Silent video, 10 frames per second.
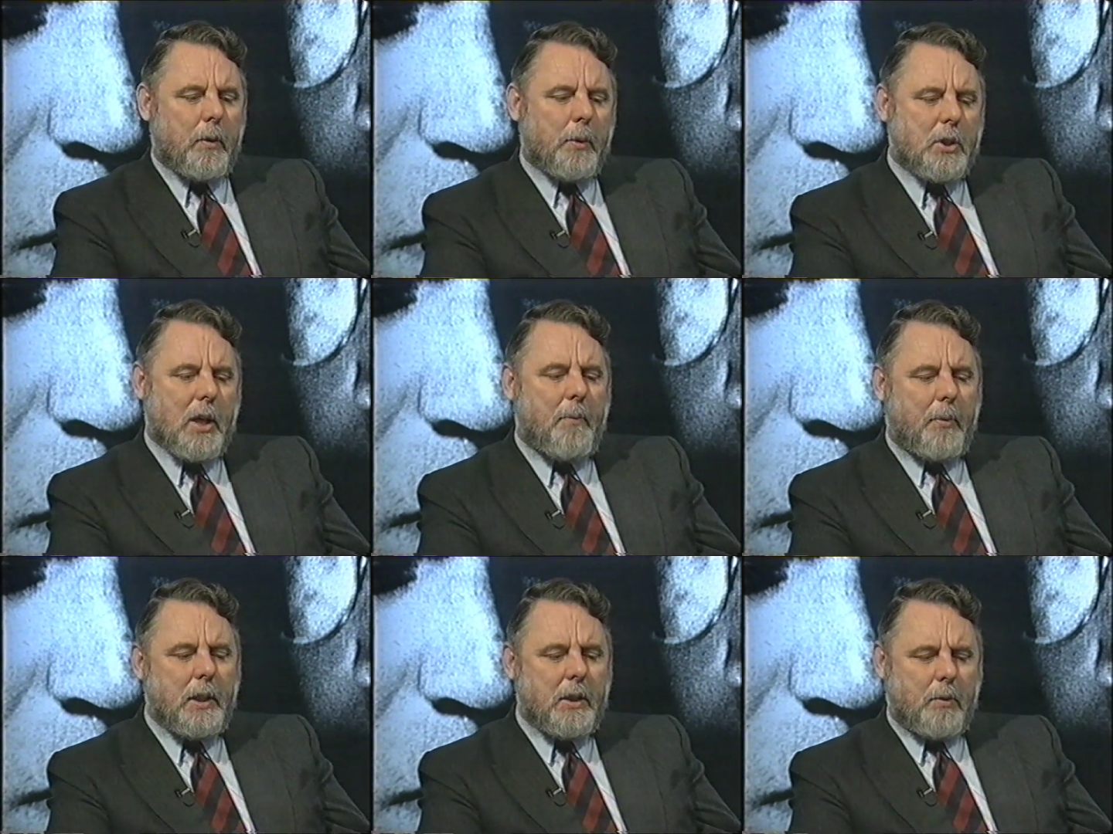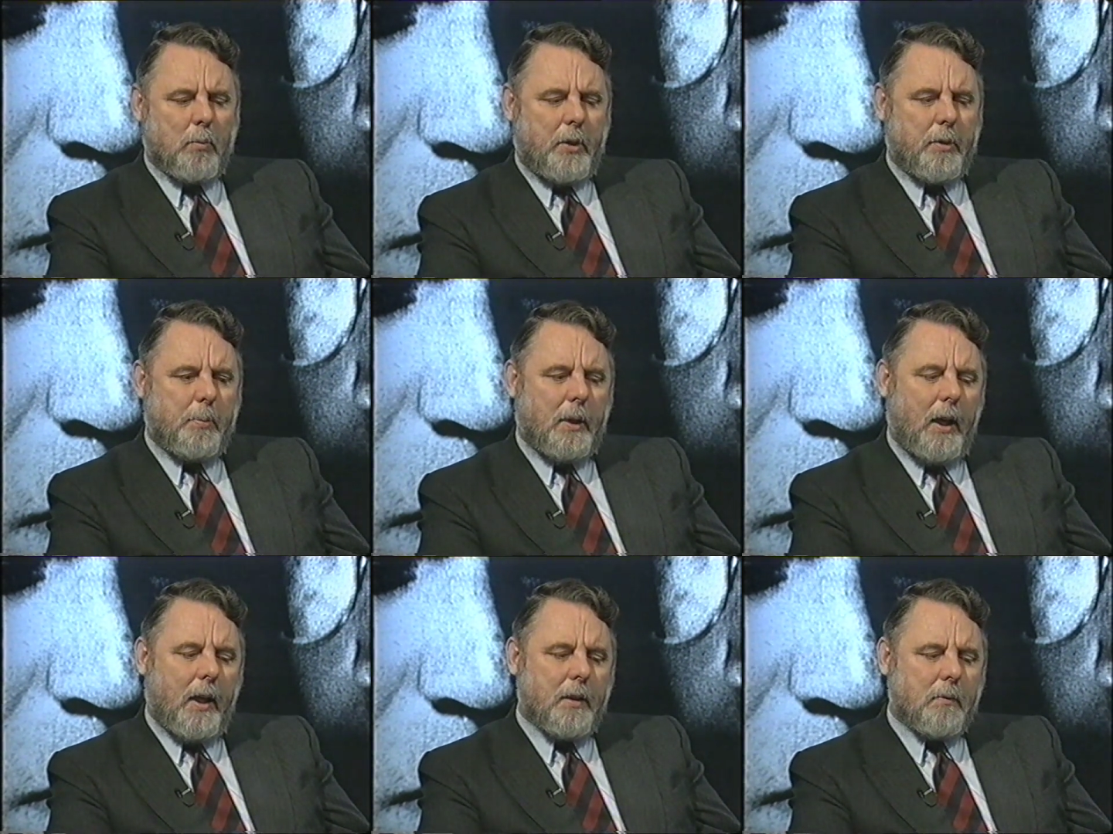There were times when he didn't want to
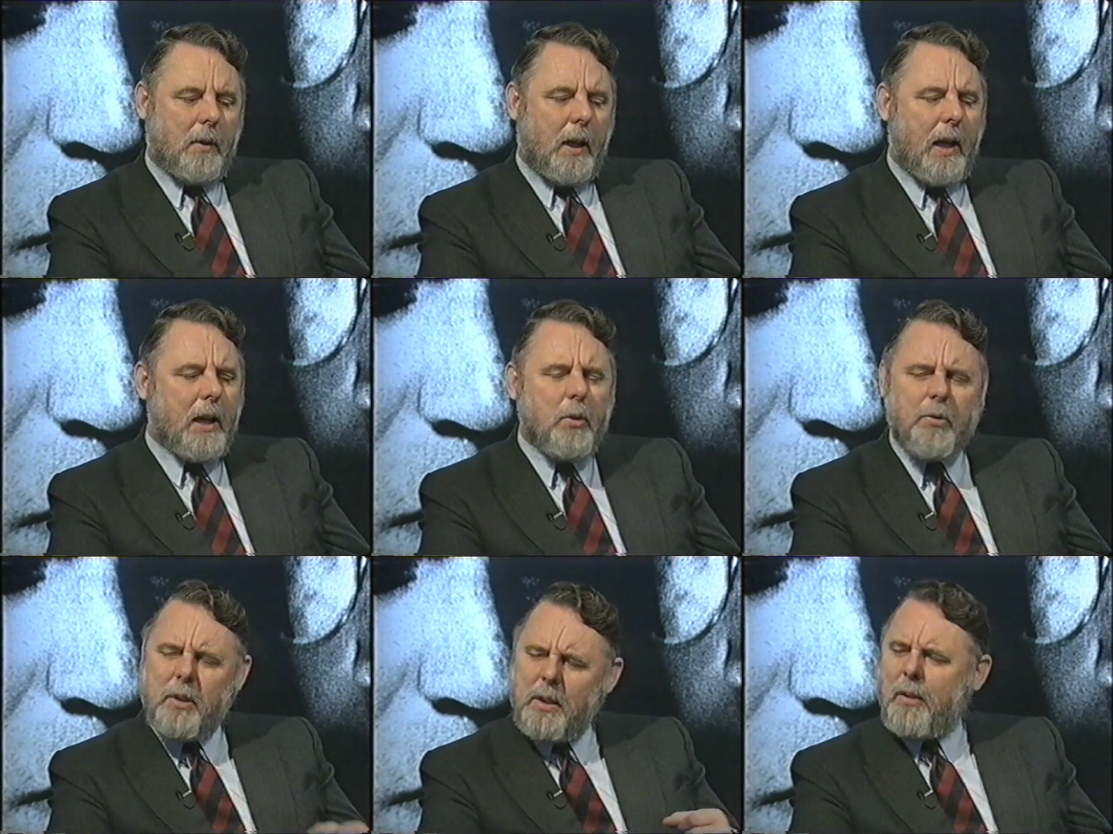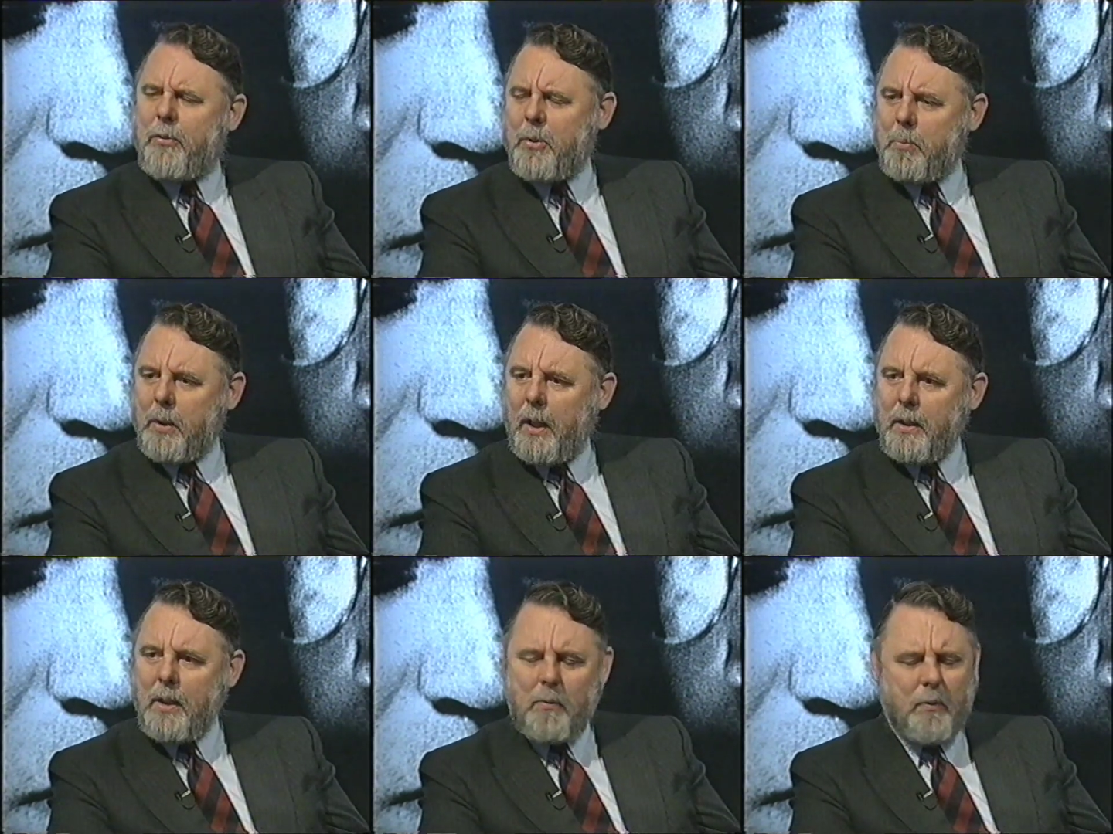play, and I used to love to play,
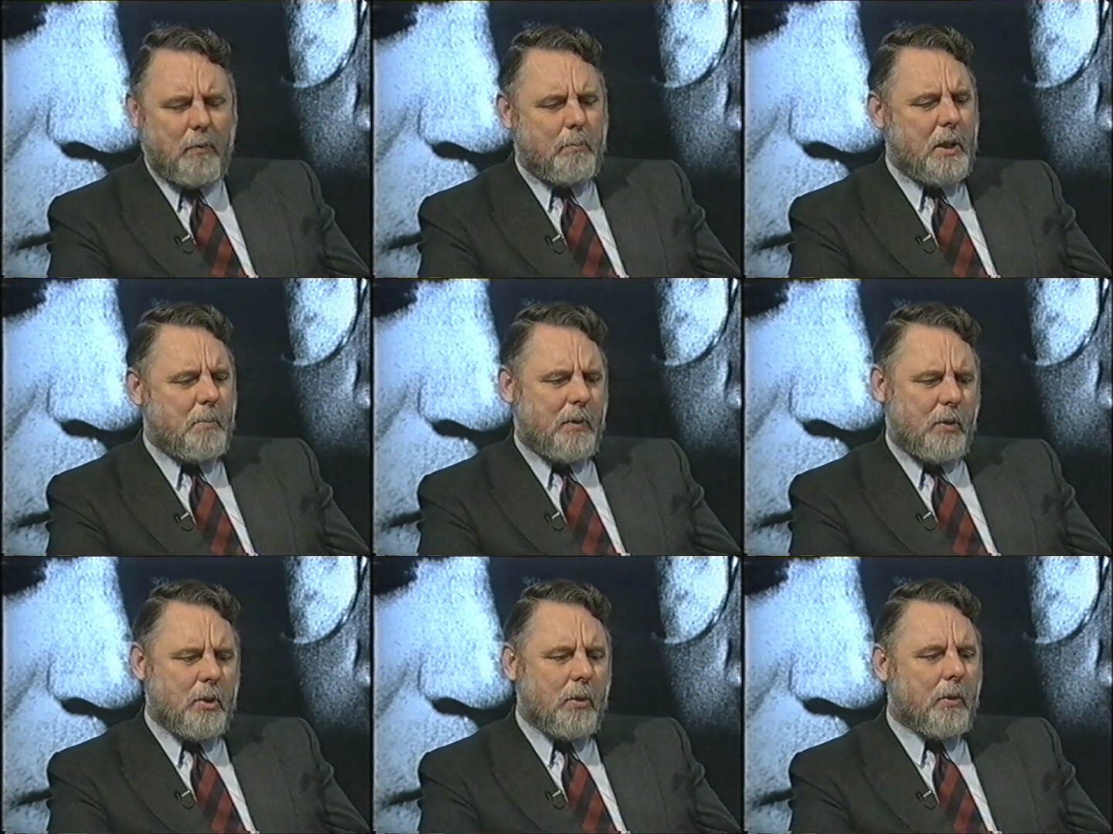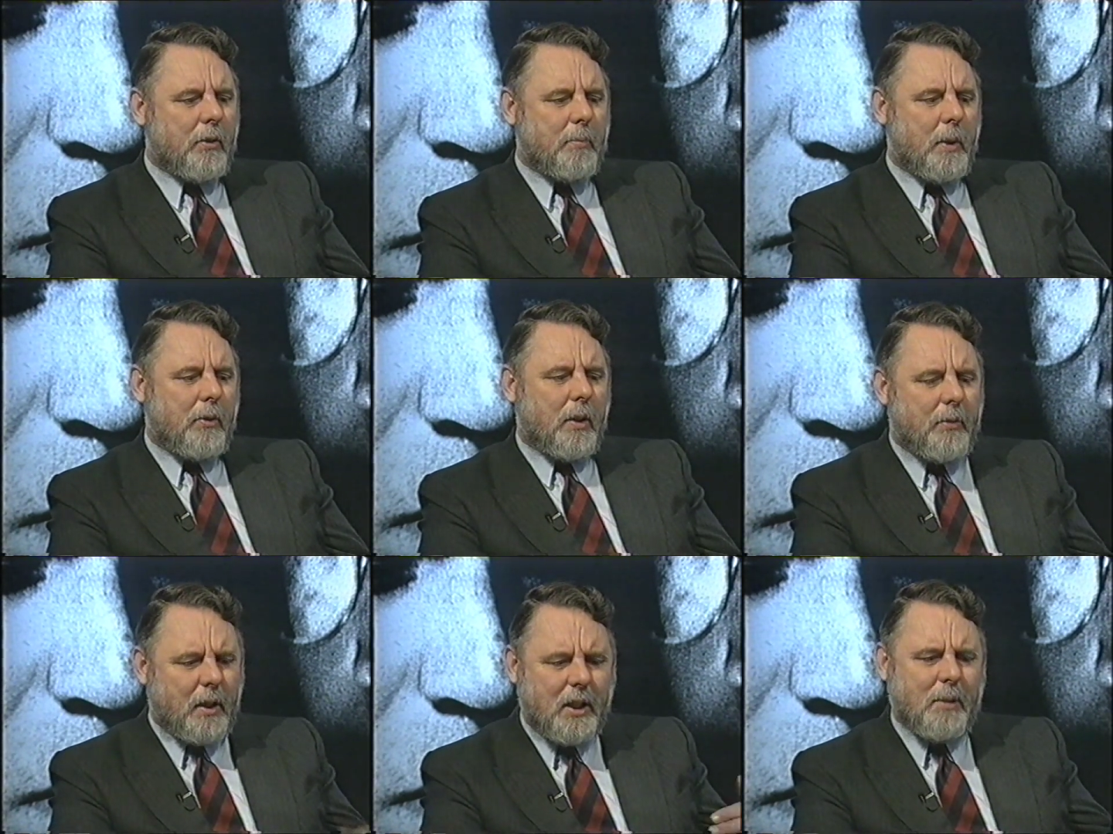and I made a bit of a nuisance of myself,
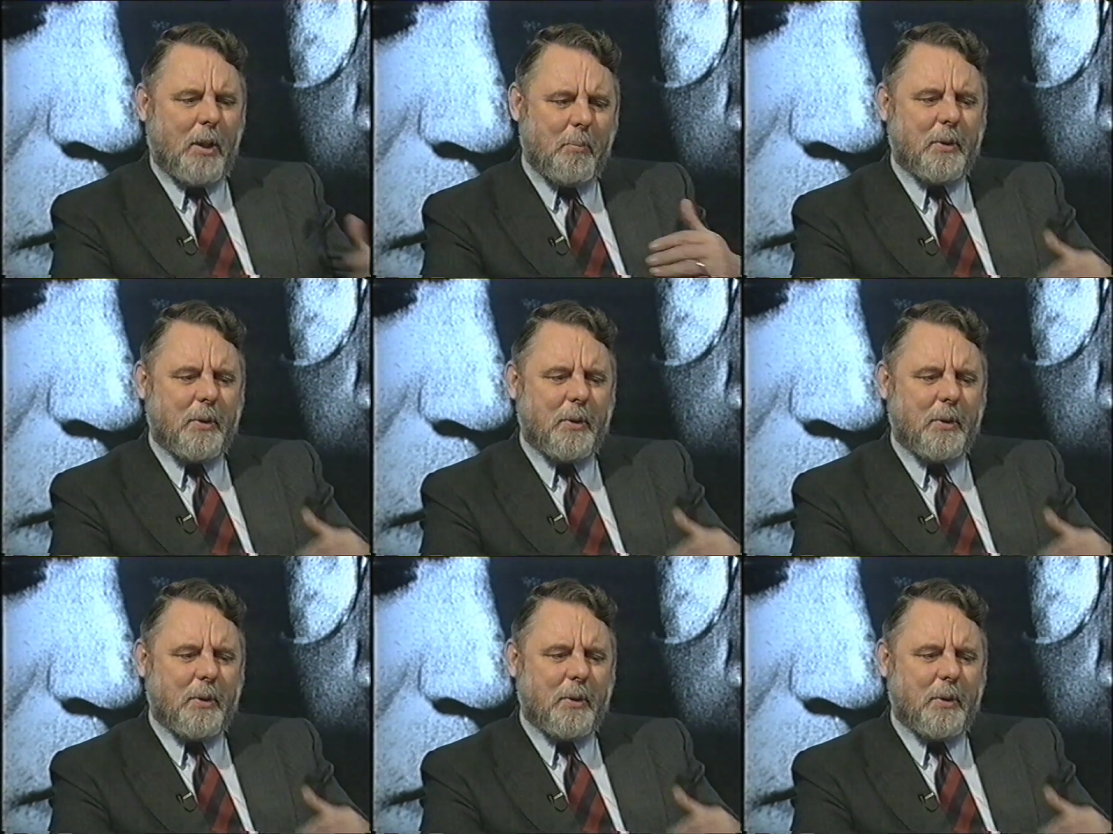saying, come on,